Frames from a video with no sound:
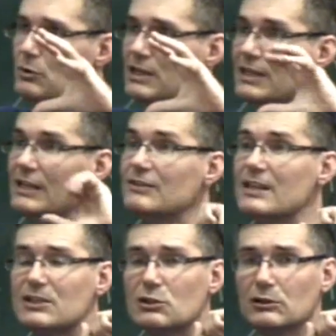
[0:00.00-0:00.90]
viewing things.
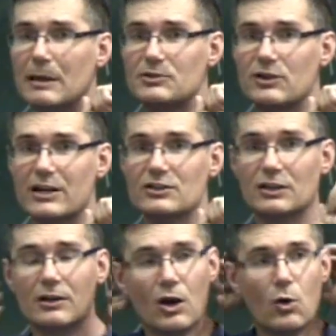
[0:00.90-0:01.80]
These are called
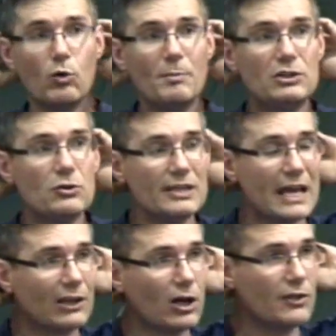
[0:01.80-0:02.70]
abstraction. We'll be doing
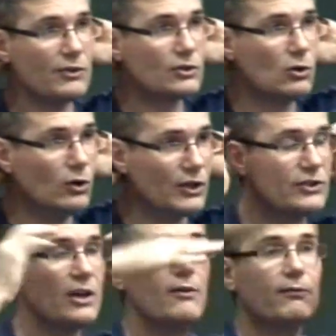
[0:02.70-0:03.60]
that a lot in this
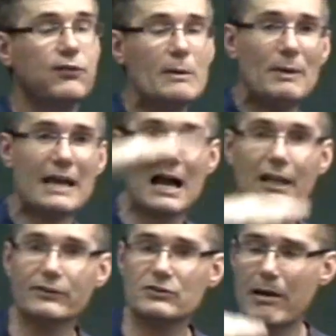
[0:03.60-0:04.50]
course, flipping our
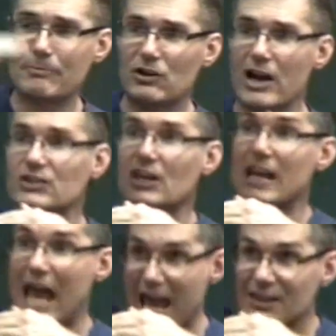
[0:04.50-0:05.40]
levels of abstraction,
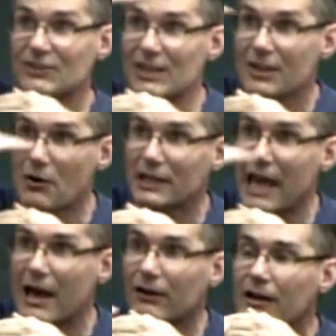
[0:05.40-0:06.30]
enhancing, going
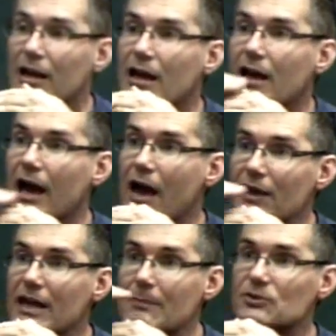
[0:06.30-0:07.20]
down,
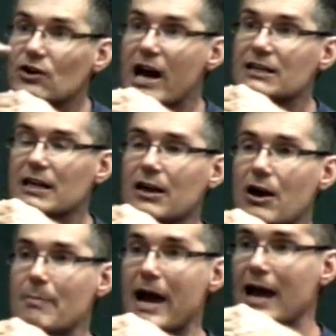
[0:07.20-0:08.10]
and then abstracting,
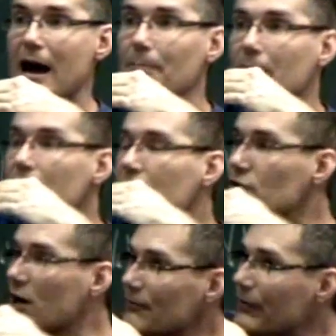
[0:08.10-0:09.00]
going back up,
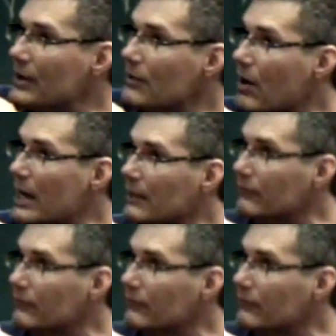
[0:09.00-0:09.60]
trying to find the right